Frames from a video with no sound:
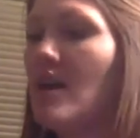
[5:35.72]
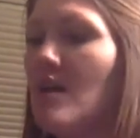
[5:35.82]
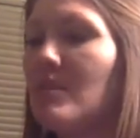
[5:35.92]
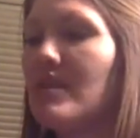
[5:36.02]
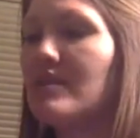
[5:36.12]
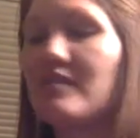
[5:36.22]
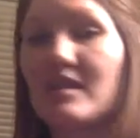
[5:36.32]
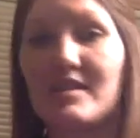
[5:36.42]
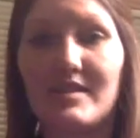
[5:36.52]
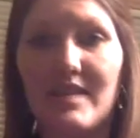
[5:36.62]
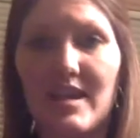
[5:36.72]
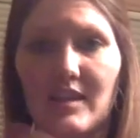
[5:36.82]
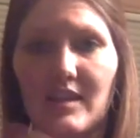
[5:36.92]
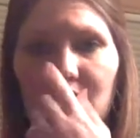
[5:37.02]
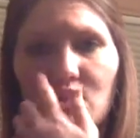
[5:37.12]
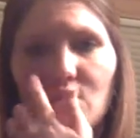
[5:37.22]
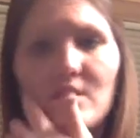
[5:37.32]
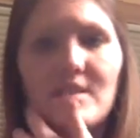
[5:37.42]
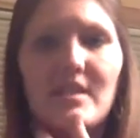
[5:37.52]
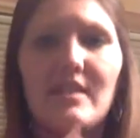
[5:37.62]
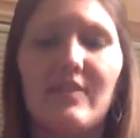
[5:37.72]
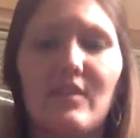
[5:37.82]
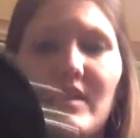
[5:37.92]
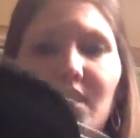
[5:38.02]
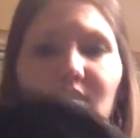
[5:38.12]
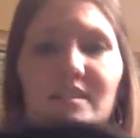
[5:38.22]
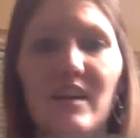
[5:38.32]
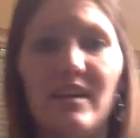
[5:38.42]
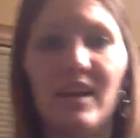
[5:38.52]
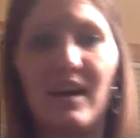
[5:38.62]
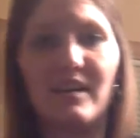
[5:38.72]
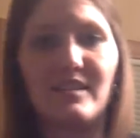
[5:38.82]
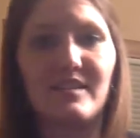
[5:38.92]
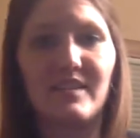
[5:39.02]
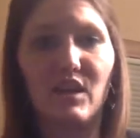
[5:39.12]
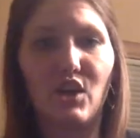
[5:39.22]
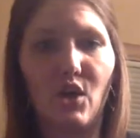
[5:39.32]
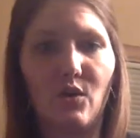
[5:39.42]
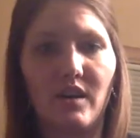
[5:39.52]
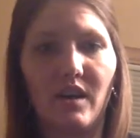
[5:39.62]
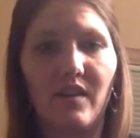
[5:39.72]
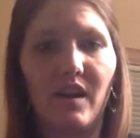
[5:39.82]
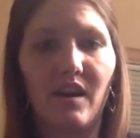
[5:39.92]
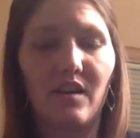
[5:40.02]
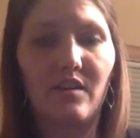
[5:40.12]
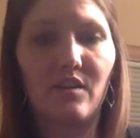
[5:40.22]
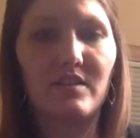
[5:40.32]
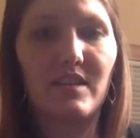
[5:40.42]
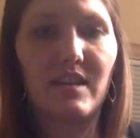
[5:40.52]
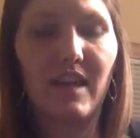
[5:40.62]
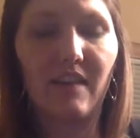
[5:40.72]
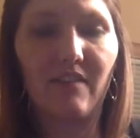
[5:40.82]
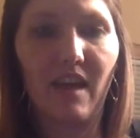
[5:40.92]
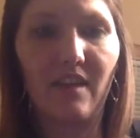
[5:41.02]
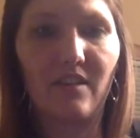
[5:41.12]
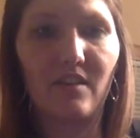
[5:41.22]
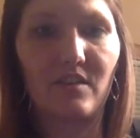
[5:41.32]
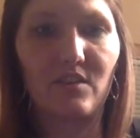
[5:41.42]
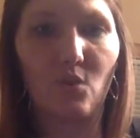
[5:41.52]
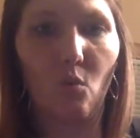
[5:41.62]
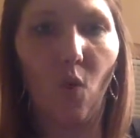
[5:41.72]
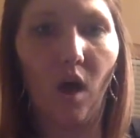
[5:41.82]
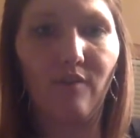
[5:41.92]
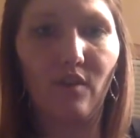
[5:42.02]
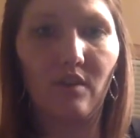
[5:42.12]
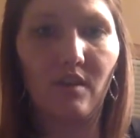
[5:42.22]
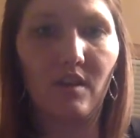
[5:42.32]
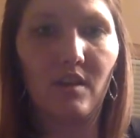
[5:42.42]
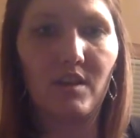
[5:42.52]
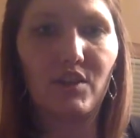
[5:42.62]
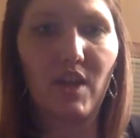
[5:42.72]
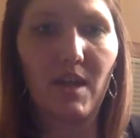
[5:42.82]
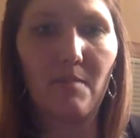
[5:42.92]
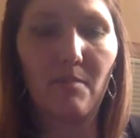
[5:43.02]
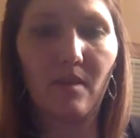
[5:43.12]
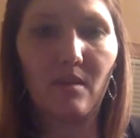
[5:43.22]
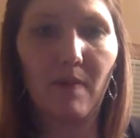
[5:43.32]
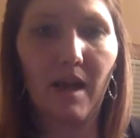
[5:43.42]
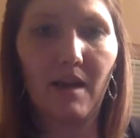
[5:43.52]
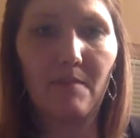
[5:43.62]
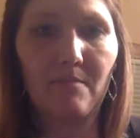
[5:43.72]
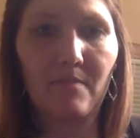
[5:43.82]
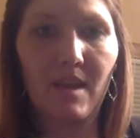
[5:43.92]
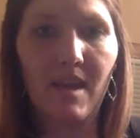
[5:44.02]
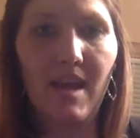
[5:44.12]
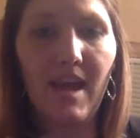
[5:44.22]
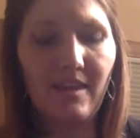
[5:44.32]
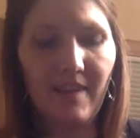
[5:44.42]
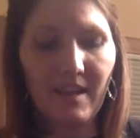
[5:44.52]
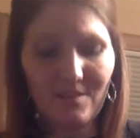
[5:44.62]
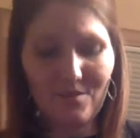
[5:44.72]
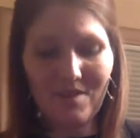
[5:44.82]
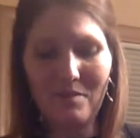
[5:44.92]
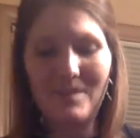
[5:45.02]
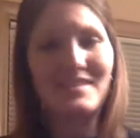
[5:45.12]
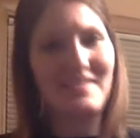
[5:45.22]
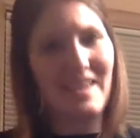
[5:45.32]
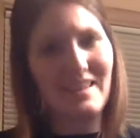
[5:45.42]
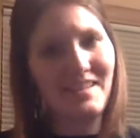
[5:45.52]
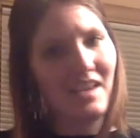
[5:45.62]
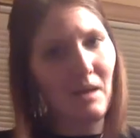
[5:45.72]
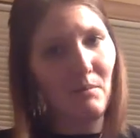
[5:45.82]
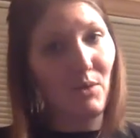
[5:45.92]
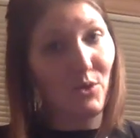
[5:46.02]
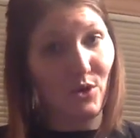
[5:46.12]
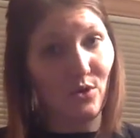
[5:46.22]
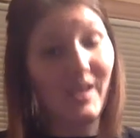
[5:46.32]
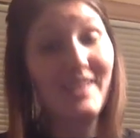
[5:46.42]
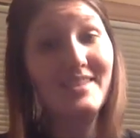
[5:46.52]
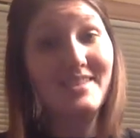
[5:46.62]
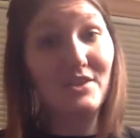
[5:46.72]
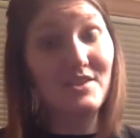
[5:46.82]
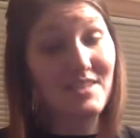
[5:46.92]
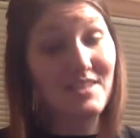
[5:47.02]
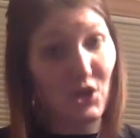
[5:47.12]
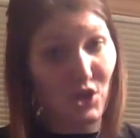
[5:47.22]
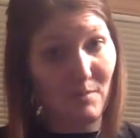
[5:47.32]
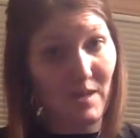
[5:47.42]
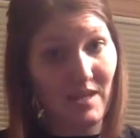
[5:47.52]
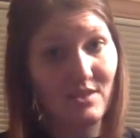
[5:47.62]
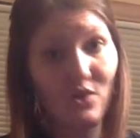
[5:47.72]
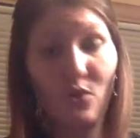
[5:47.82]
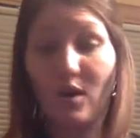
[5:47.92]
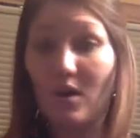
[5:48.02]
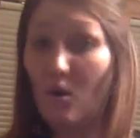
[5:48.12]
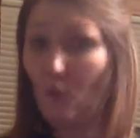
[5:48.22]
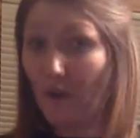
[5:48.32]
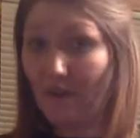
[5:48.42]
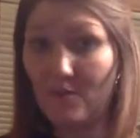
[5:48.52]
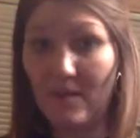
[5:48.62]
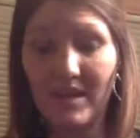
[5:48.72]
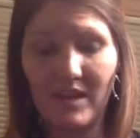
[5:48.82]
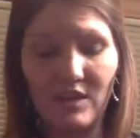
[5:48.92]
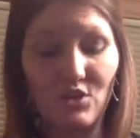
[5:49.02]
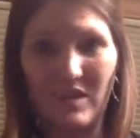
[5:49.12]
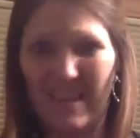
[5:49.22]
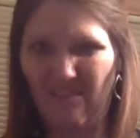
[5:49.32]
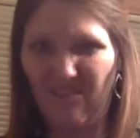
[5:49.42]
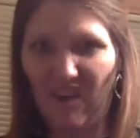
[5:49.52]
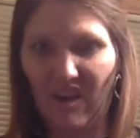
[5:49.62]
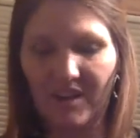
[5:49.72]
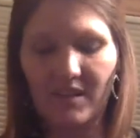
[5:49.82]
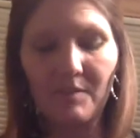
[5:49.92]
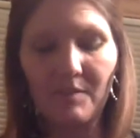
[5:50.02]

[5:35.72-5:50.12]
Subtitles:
But this is our stainless. You'll see that there is that non-stick coating on there. You'll see kind of that, it's a waffle shape on the bottom. And so that way the stainless can come through and still sear your meat or whatever you're making and doing that fond.